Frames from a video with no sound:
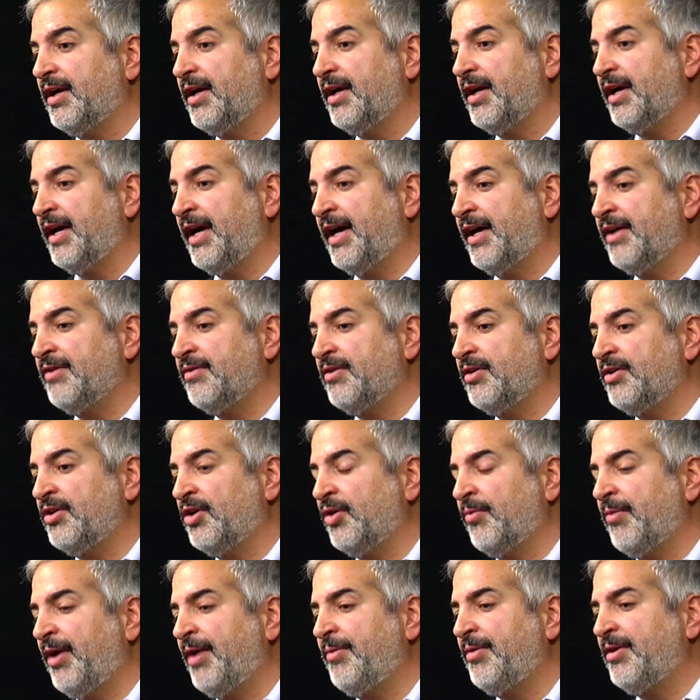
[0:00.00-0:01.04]
And
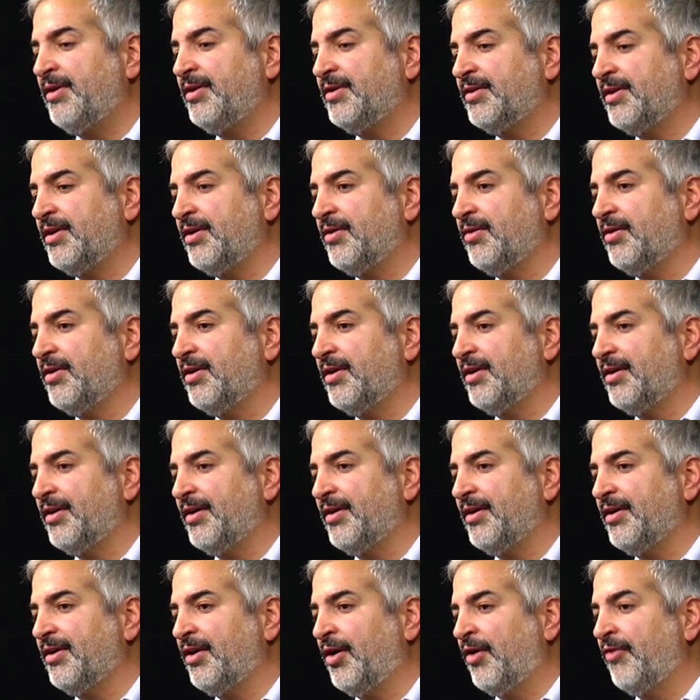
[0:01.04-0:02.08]
maybe
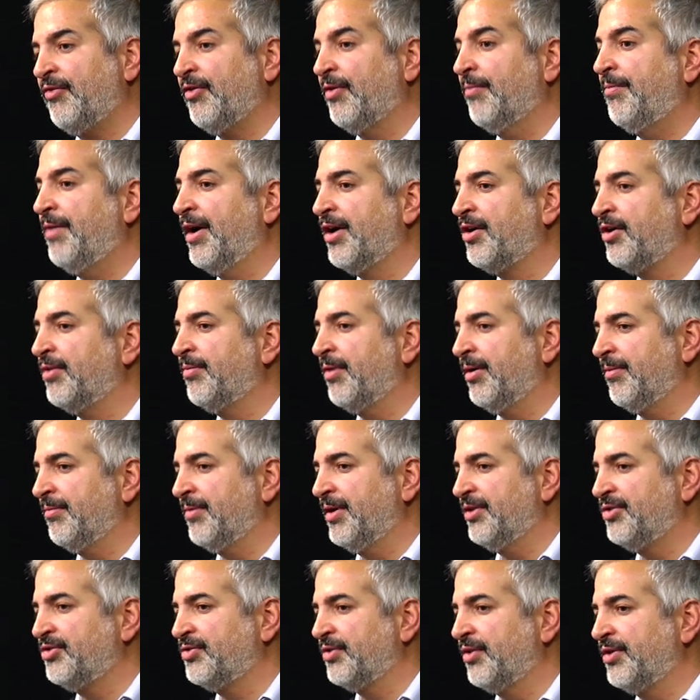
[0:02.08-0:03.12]
I'll feel better about my
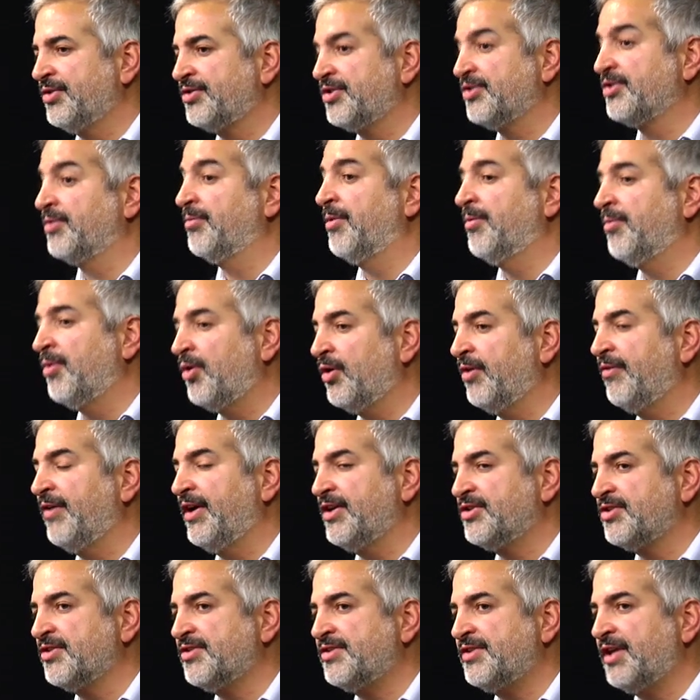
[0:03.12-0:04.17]
choices or my
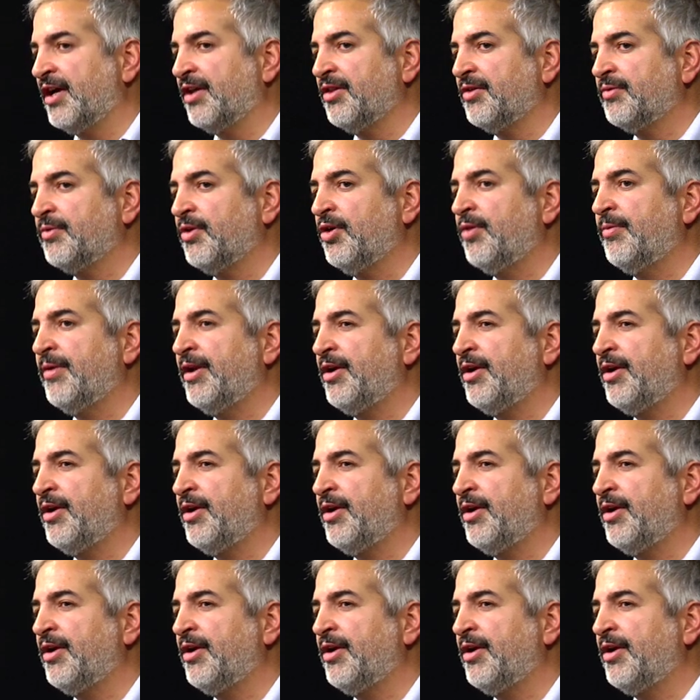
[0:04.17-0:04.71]
motivations down the road,